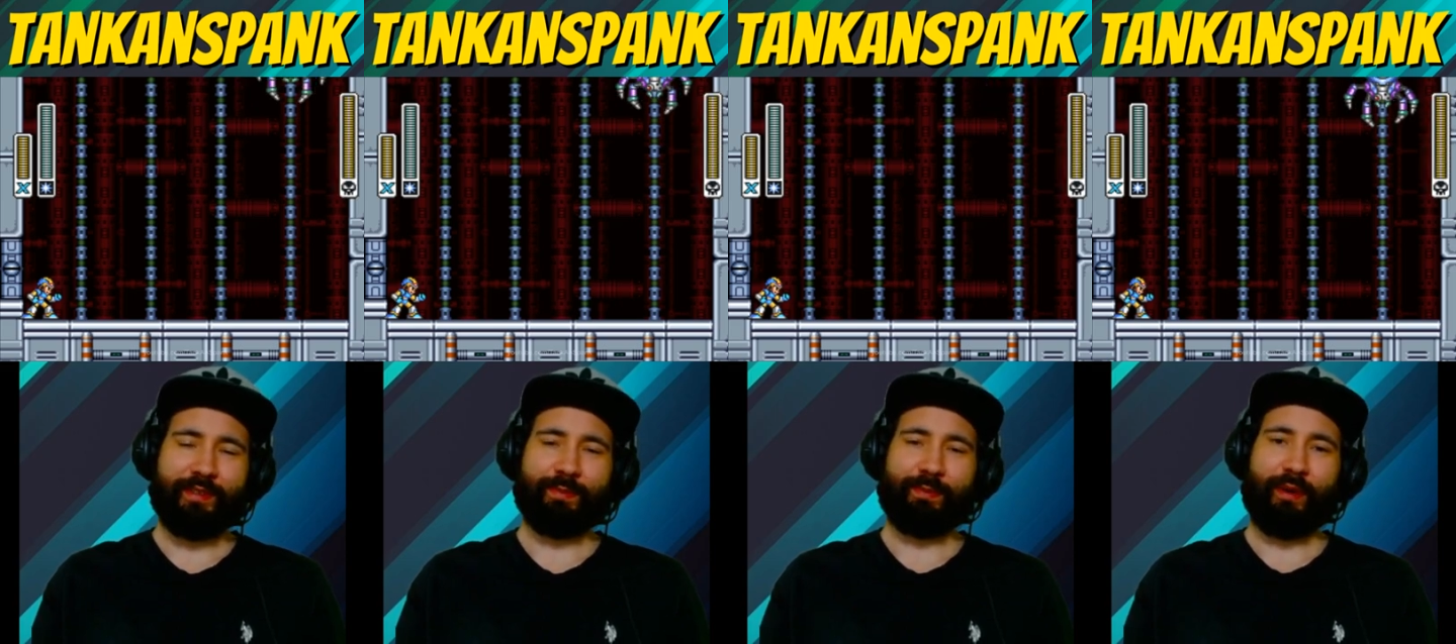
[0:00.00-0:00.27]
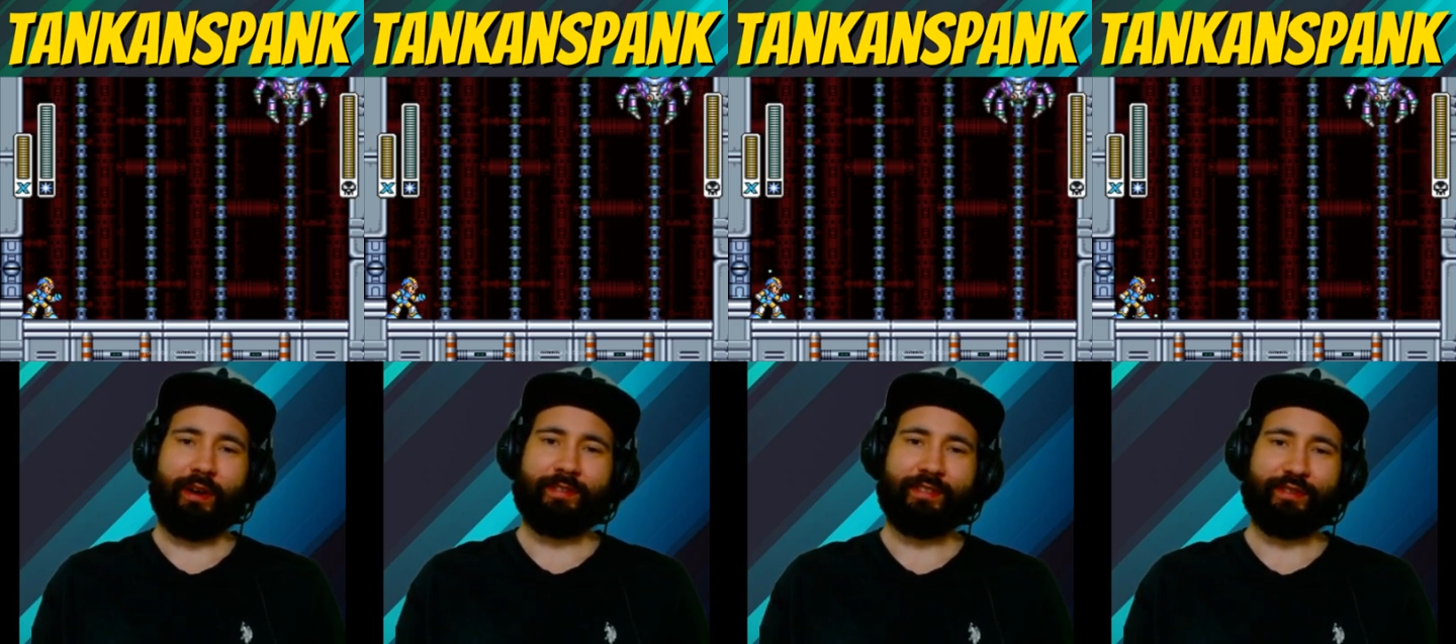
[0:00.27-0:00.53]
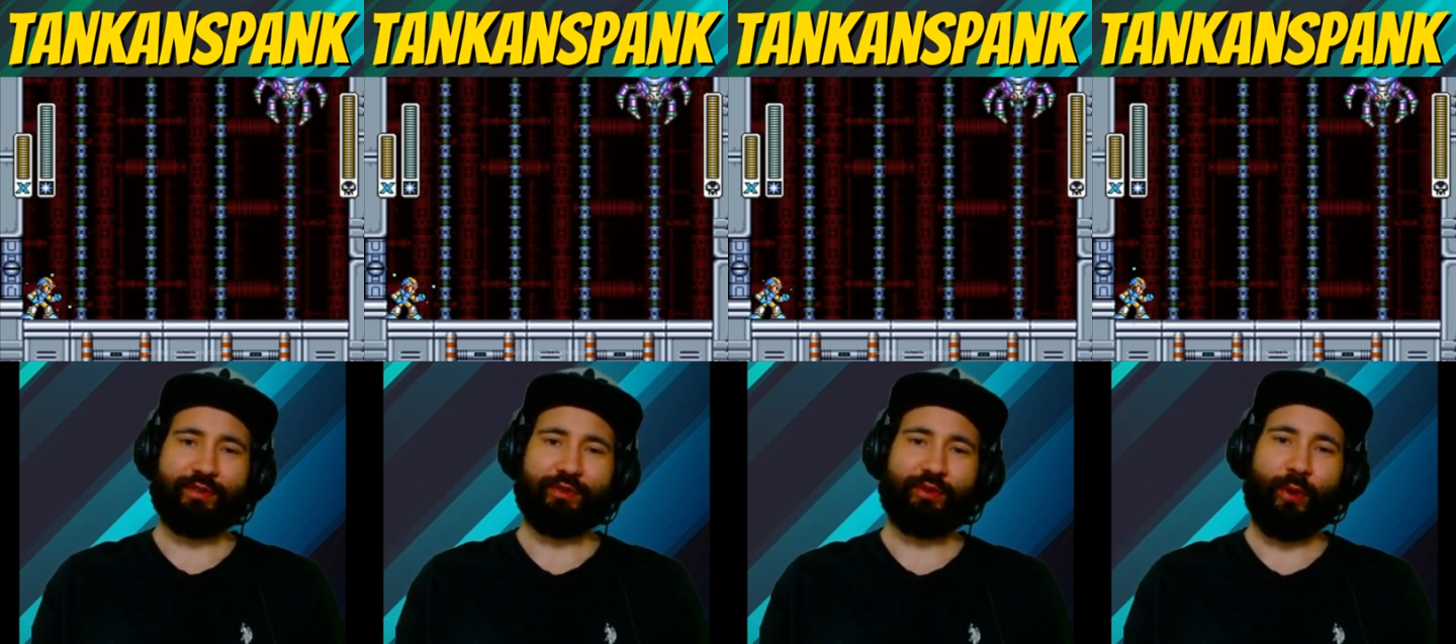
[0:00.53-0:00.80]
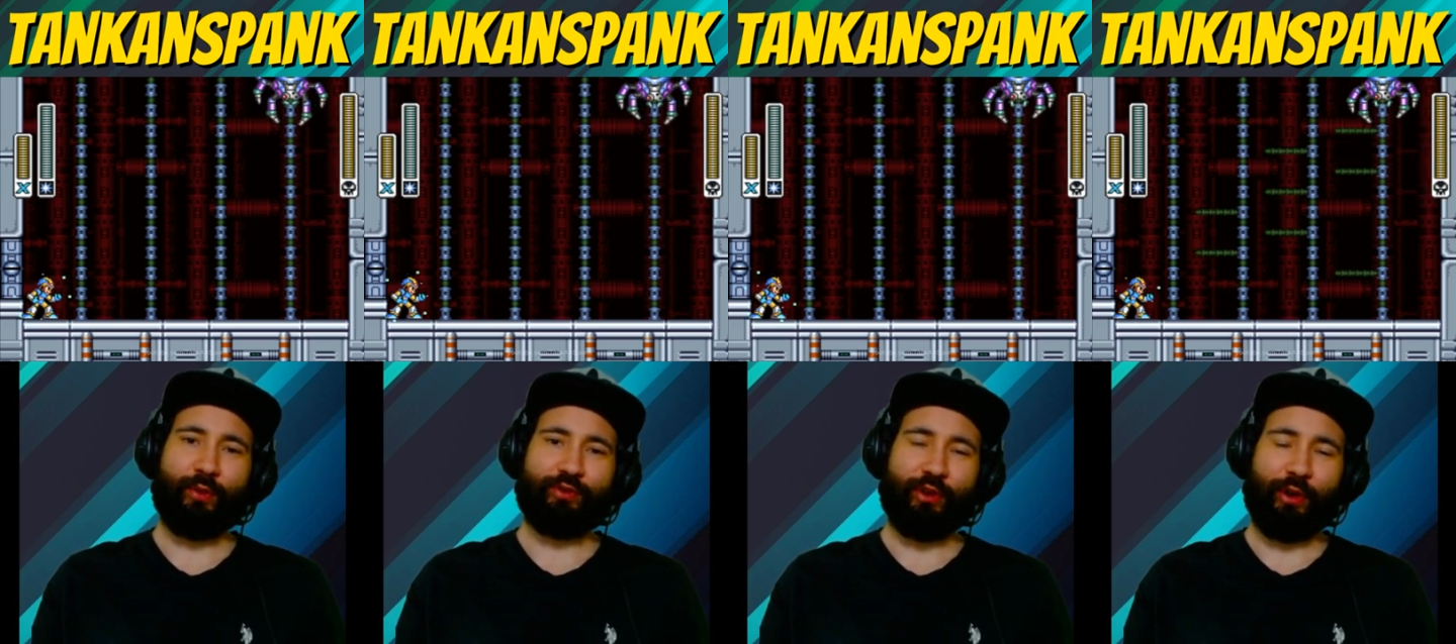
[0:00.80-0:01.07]
this boss is
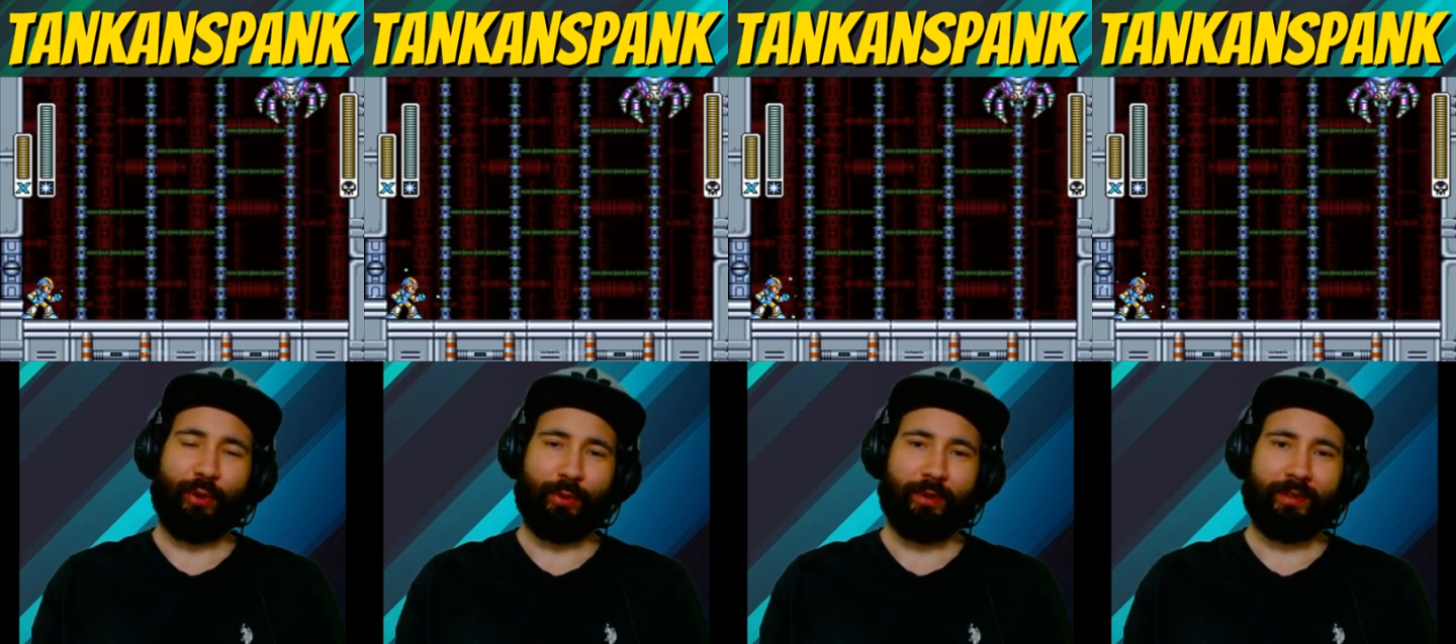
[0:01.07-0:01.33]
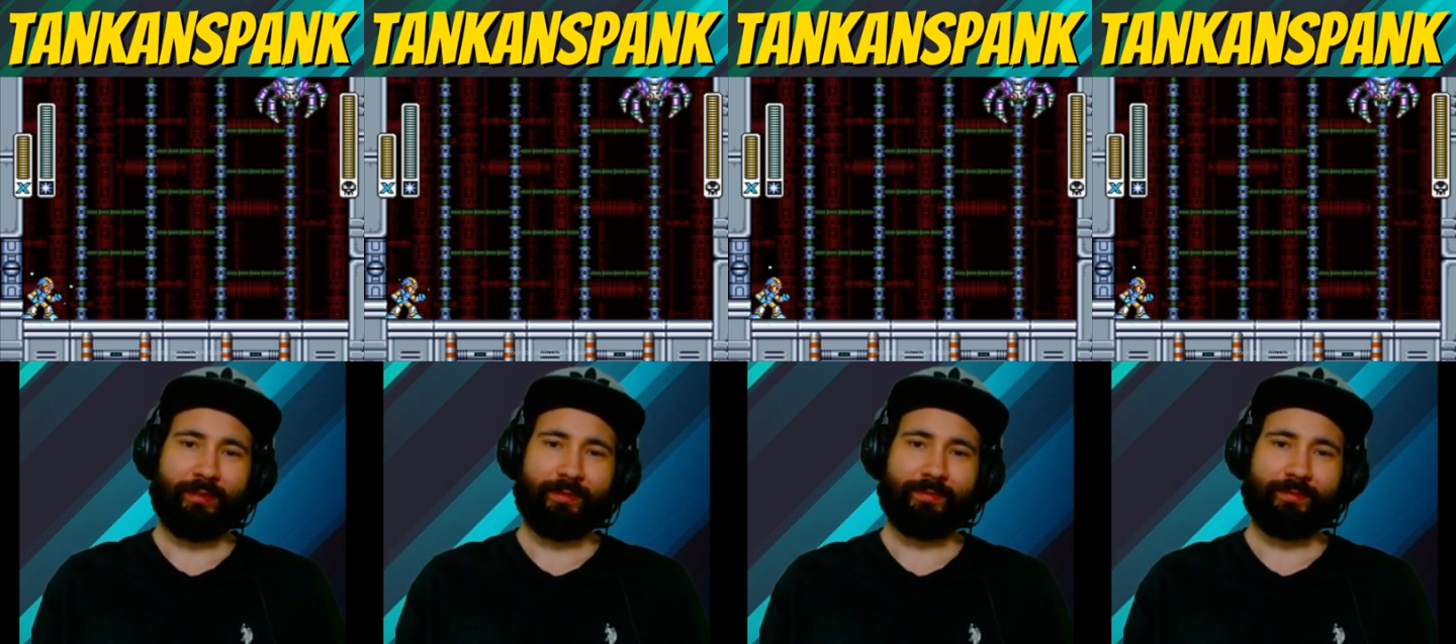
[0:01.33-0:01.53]
no joke.